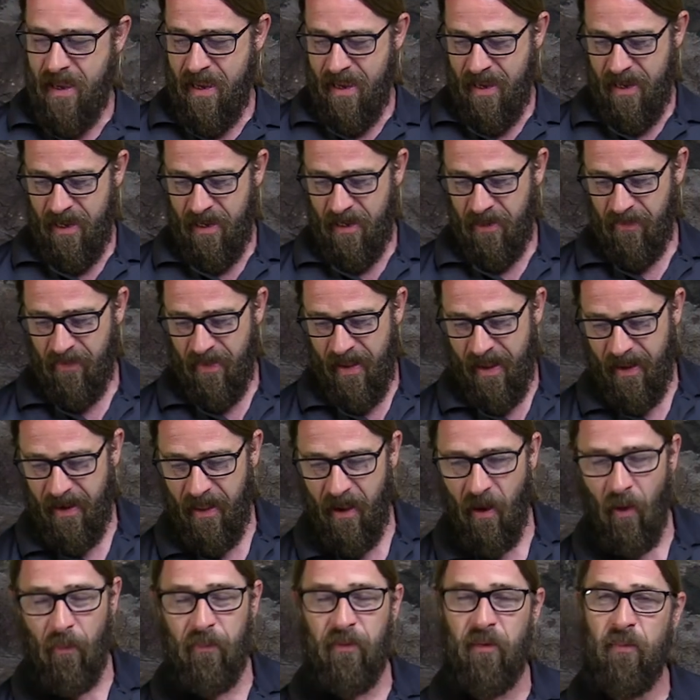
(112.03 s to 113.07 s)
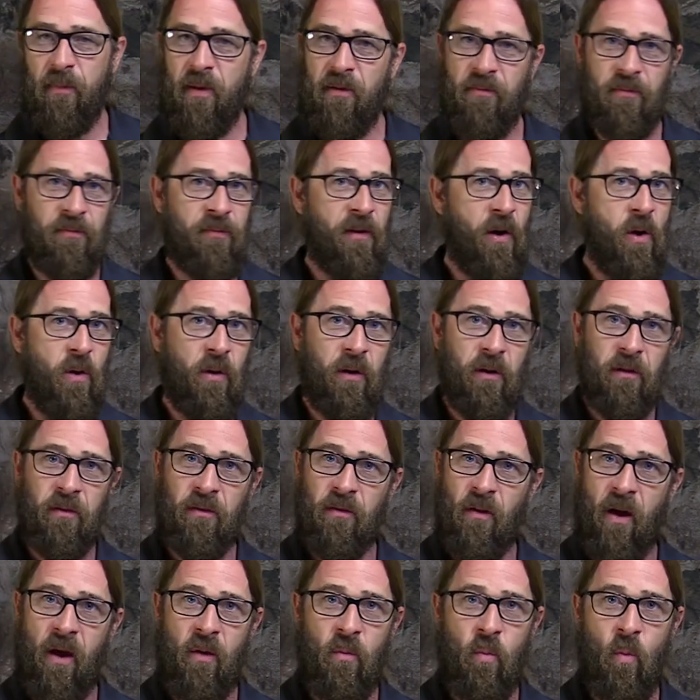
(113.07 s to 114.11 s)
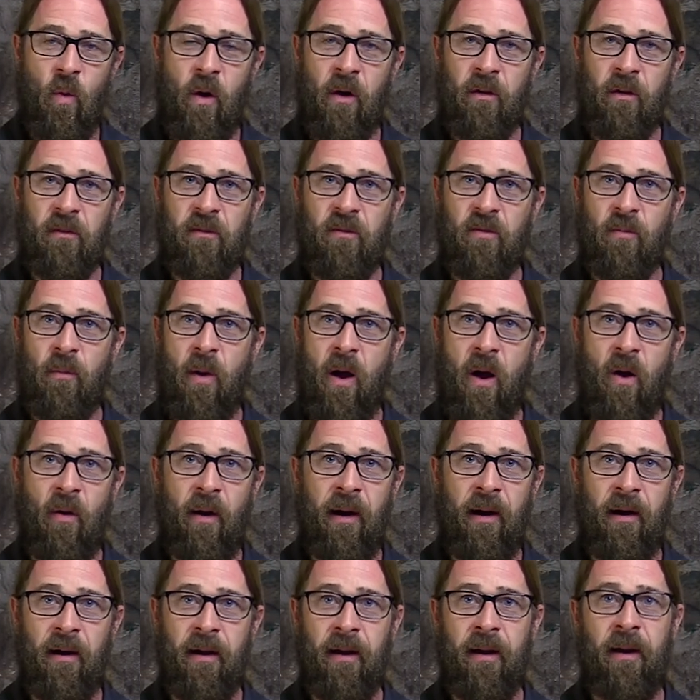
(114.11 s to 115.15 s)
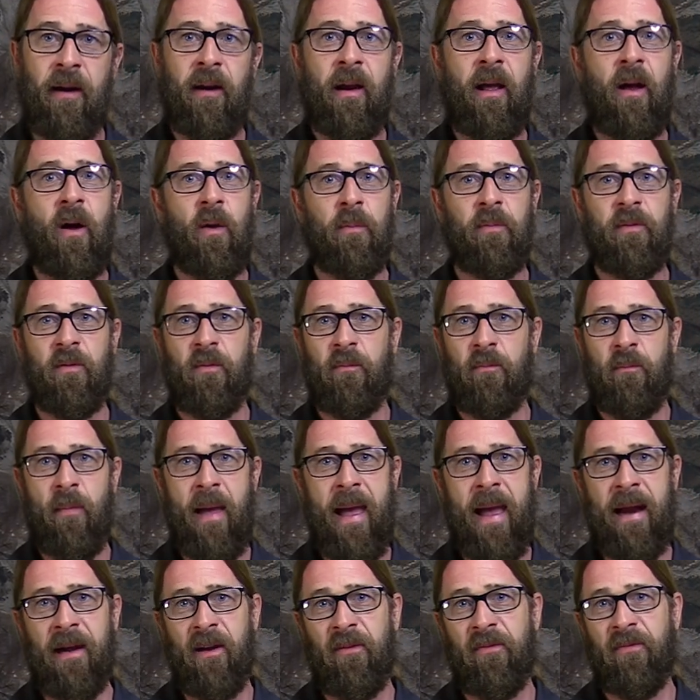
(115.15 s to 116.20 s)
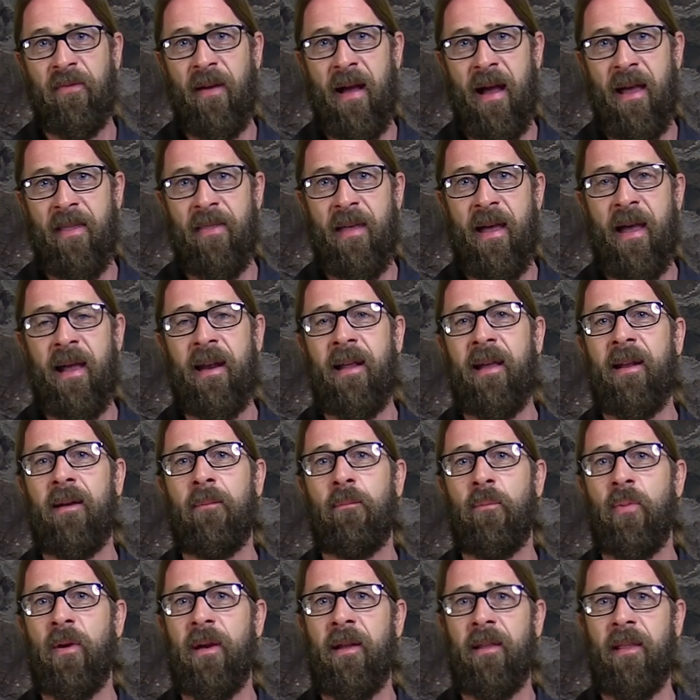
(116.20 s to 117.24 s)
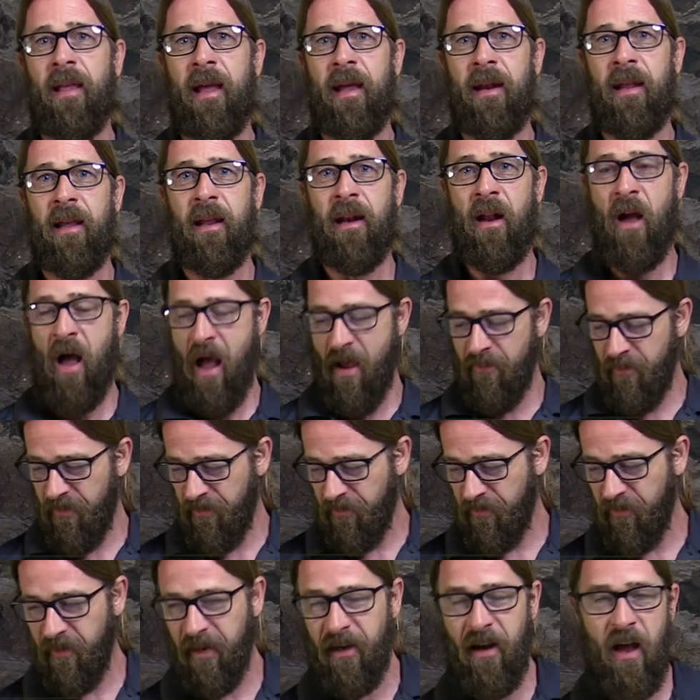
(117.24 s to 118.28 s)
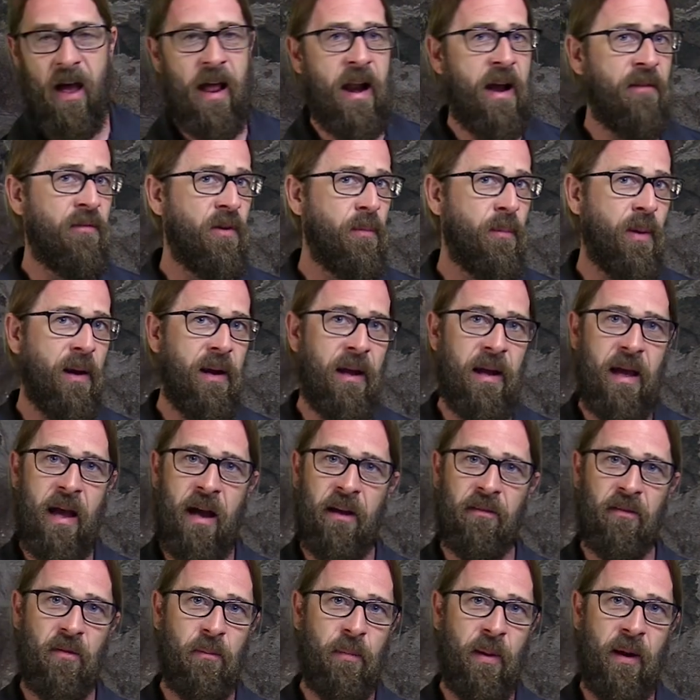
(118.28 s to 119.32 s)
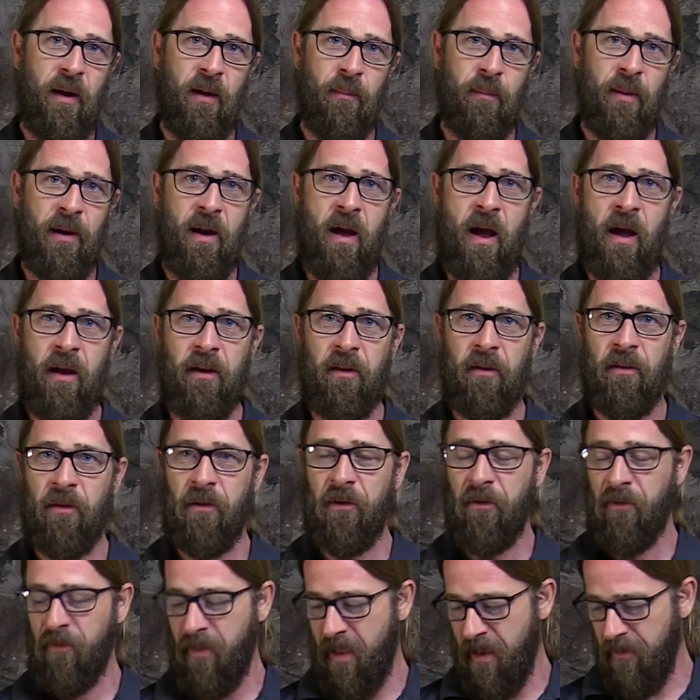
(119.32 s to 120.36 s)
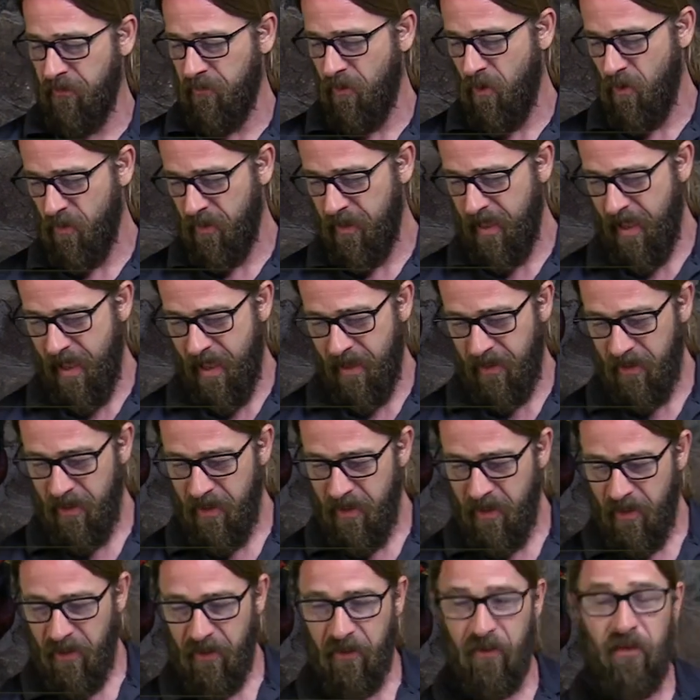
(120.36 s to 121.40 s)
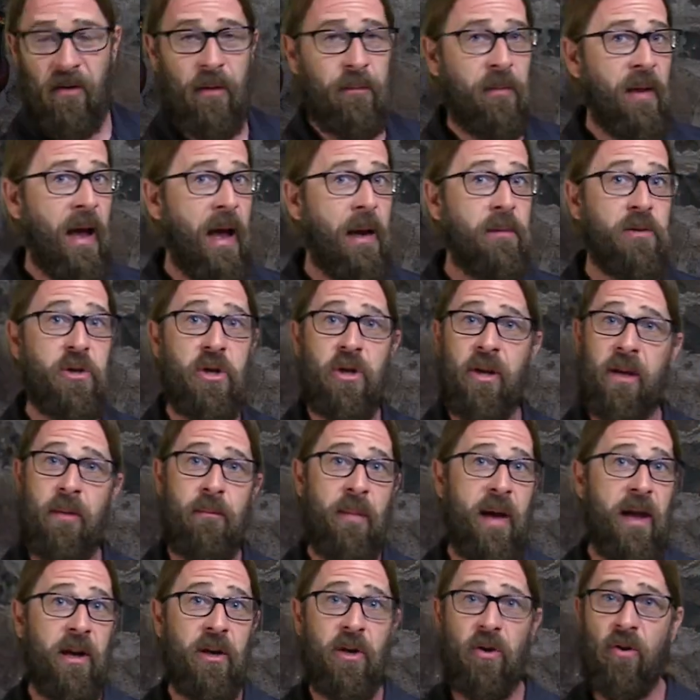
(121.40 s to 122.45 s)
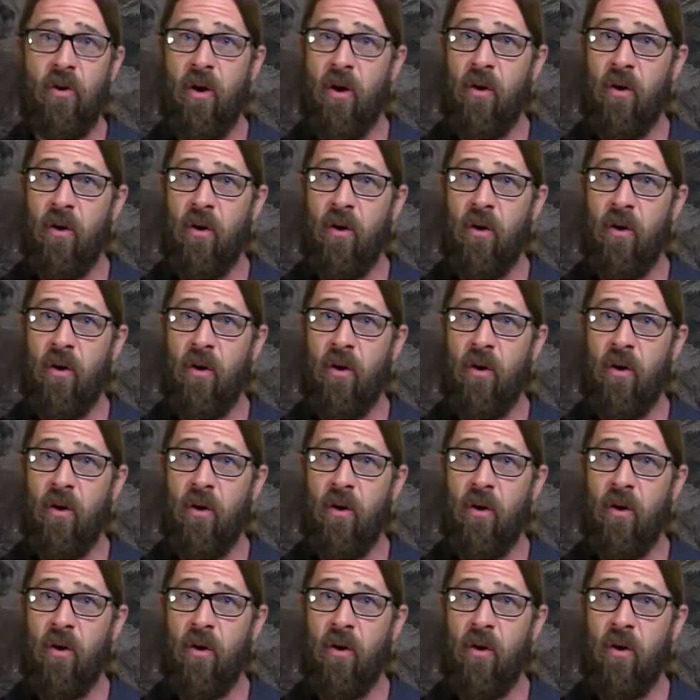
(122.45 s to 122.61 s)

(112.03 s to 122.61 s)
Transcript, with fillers: and that helps me focus on one small area. It helps magnify that in and bring that in. Obviously, not everybody has a pair of binoculars. That's okay. Sometimes you can make your